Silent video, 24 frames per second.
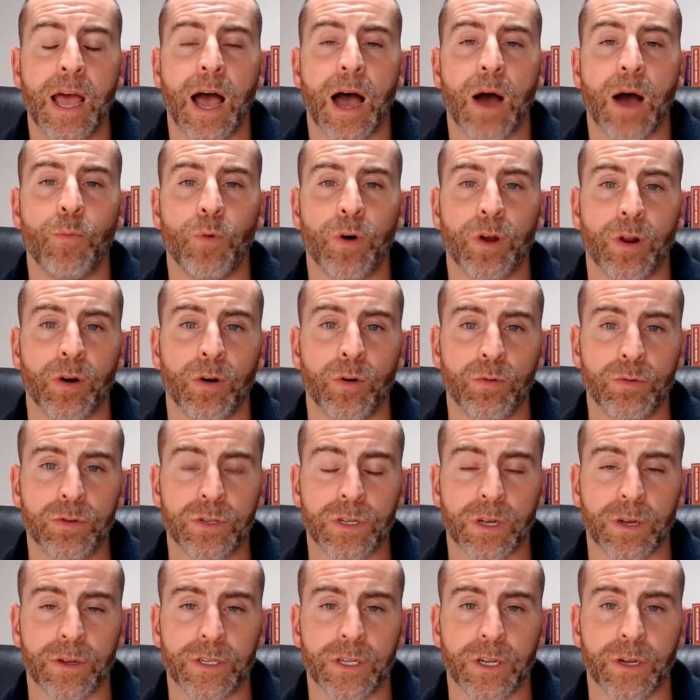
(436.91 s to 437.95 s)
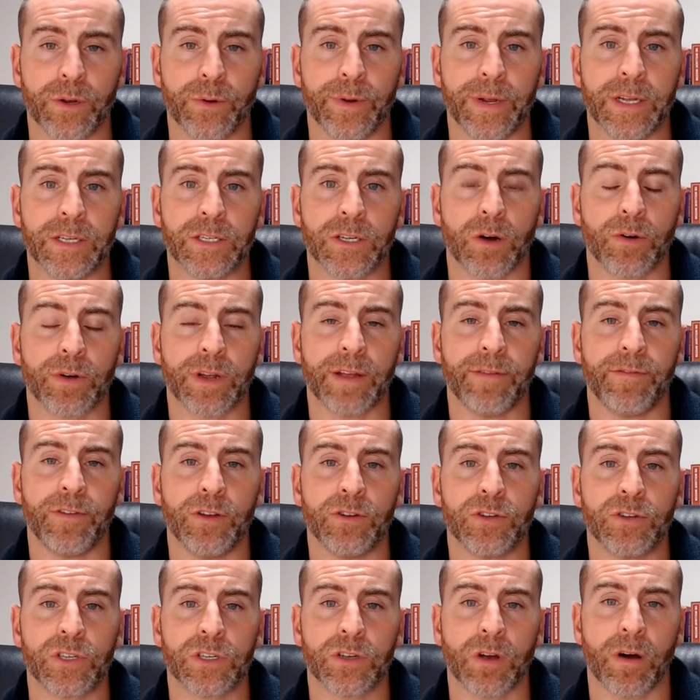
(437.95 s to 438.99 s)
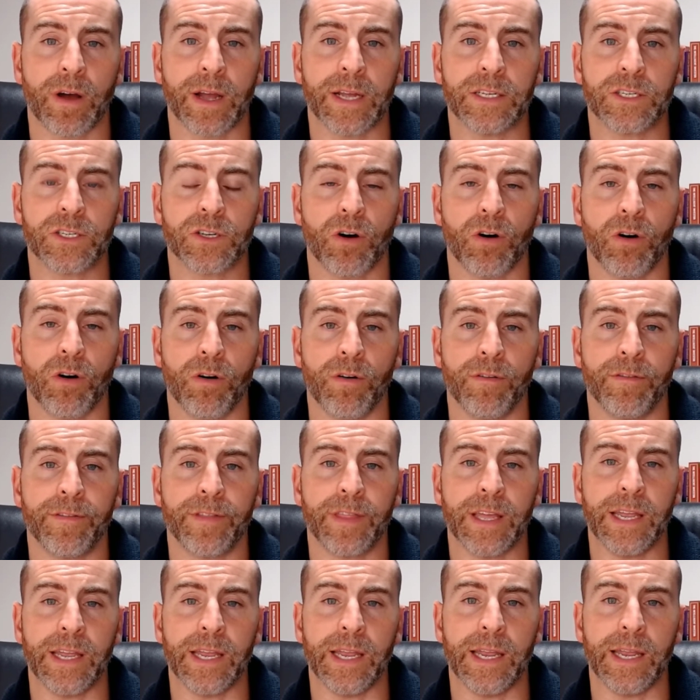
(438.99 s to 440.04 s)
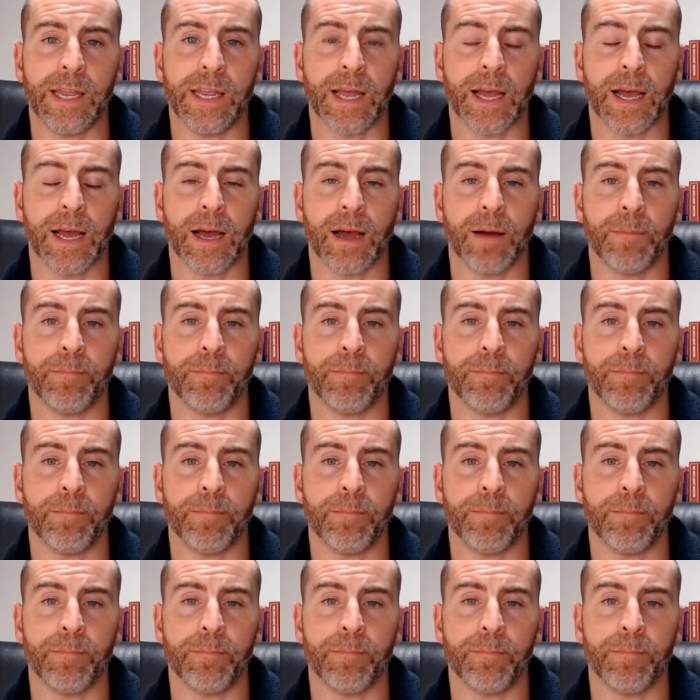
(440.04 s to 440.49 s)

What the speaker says: And what I'll also do is I'll give you sight of the